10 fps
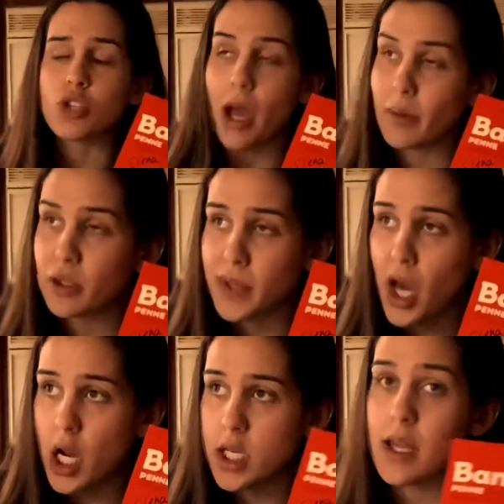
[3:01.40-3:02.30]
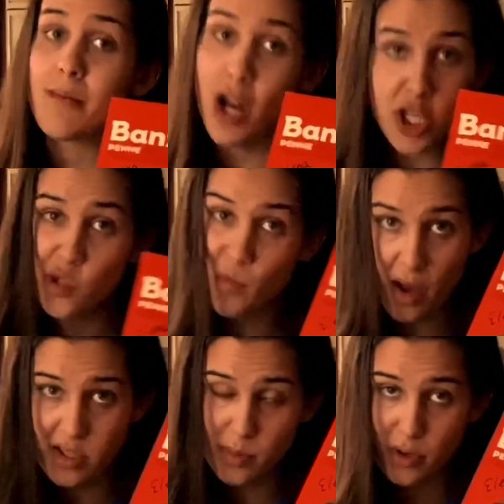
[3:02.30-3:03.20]
I'm gonna be honest, I'm not a huge
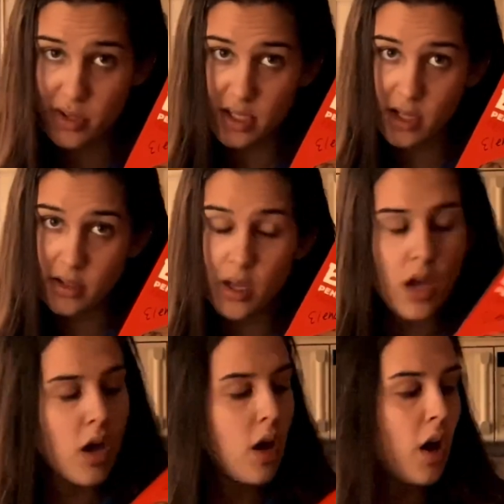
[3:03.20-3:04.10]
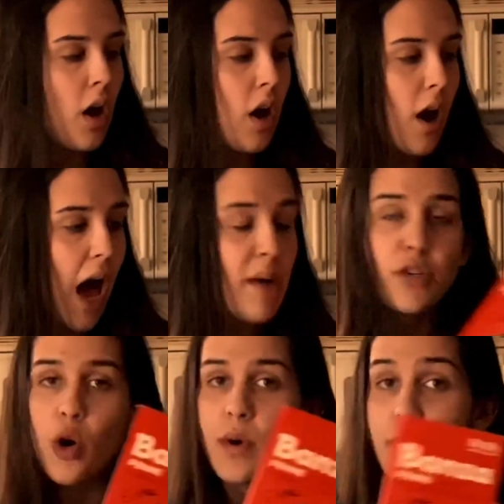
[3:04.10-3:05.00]
pasta person, I would
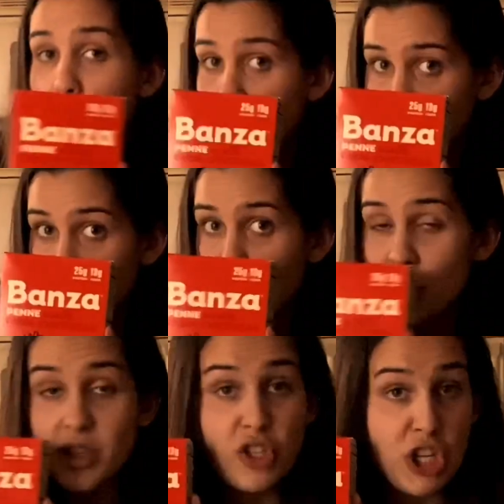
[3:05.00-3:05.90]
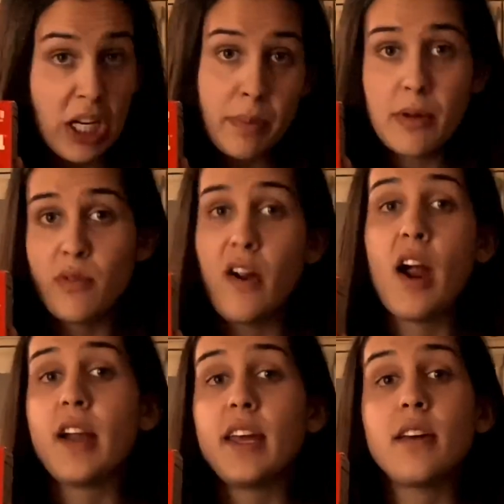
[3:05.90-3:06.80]
go with Bonza, which is a chickpea
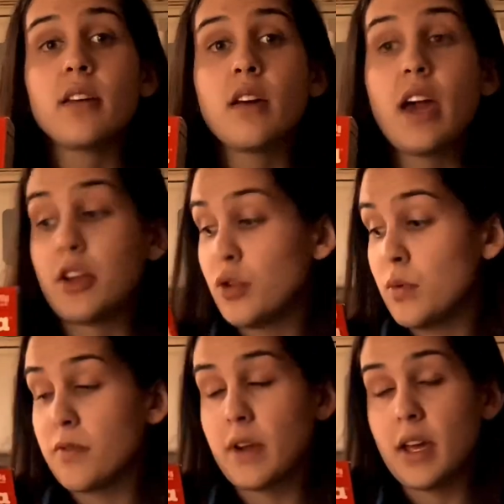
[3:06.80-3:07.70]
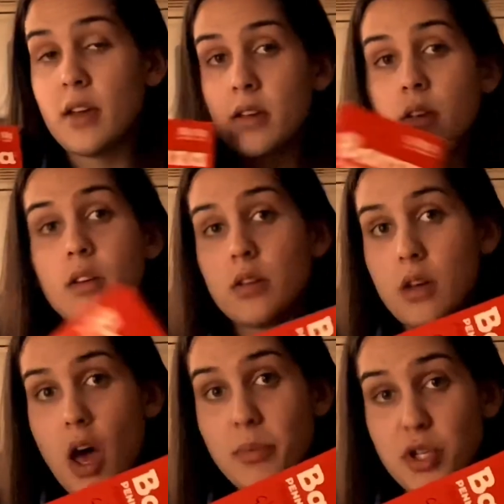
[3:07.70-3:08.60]
variety and a gluten-free
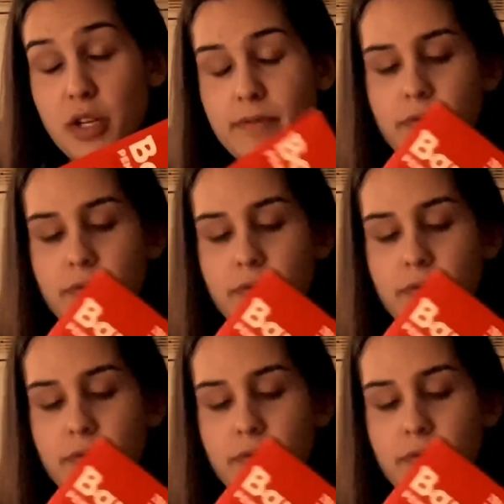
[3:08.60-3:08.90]
option for